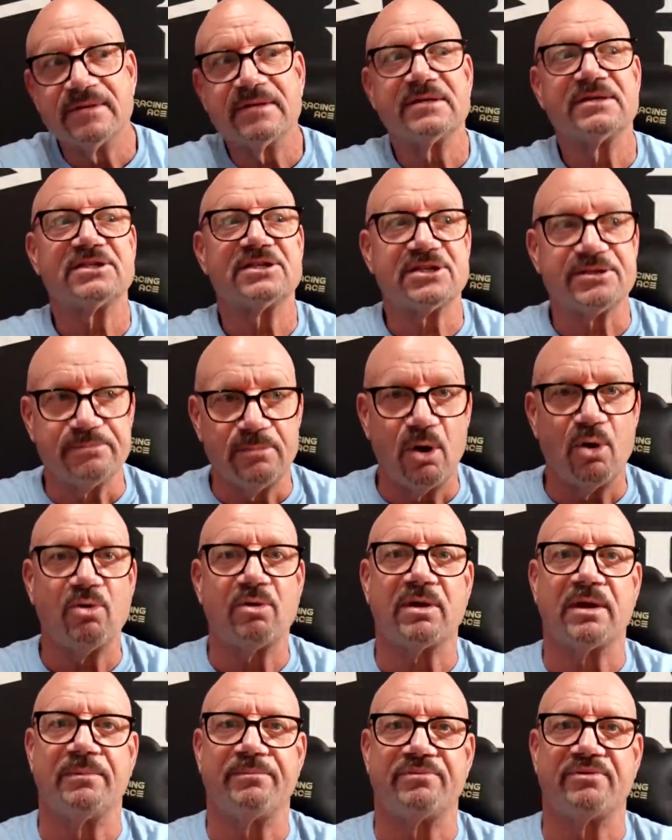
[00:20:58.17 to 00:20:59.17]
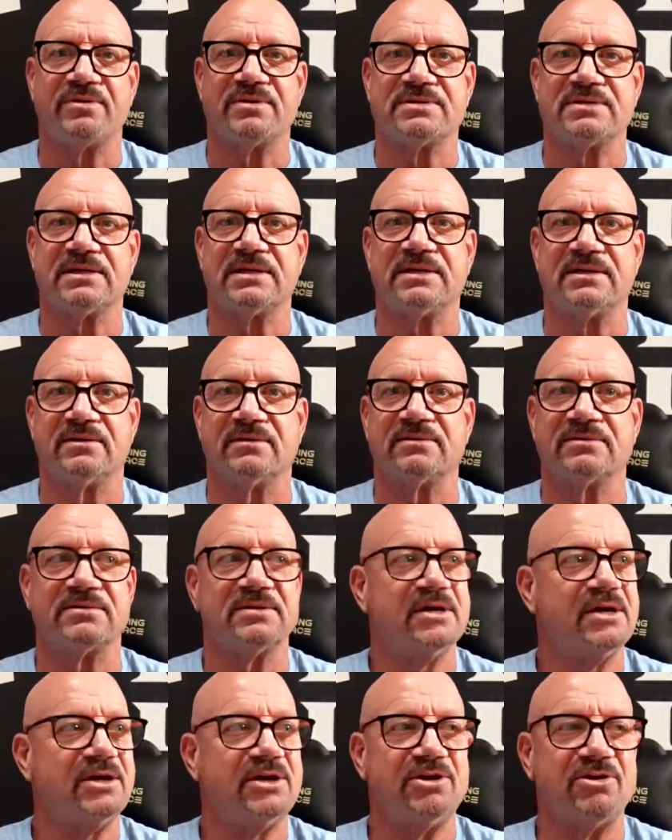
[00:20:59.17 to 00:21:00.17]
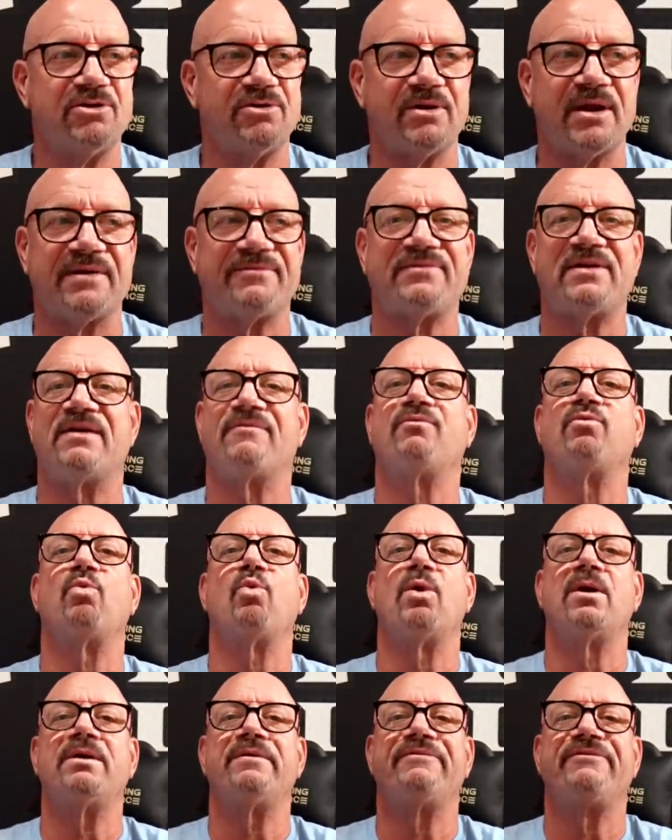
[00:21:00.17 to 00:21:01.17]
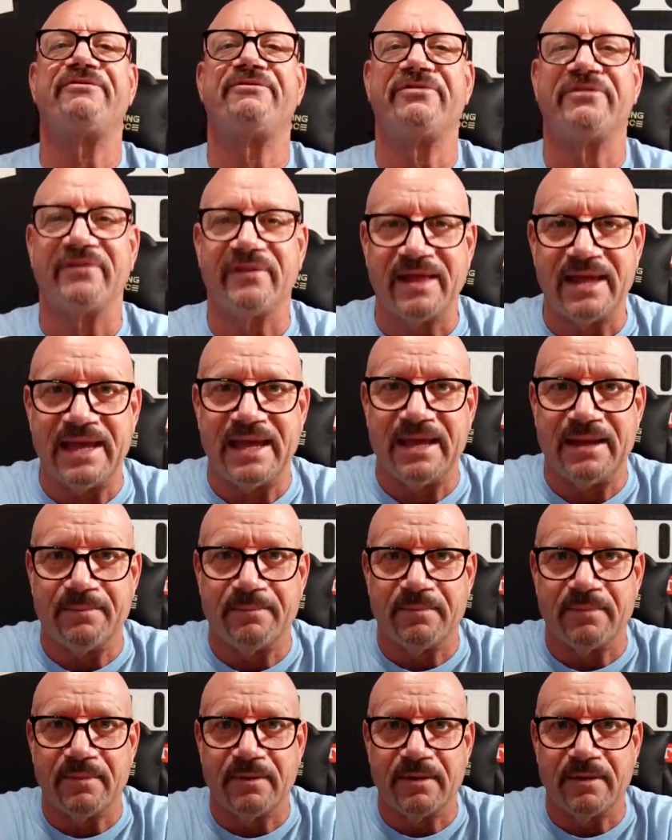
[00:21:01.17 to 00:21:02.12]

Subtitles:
Smoke in prison kills. You don't have to have one flame,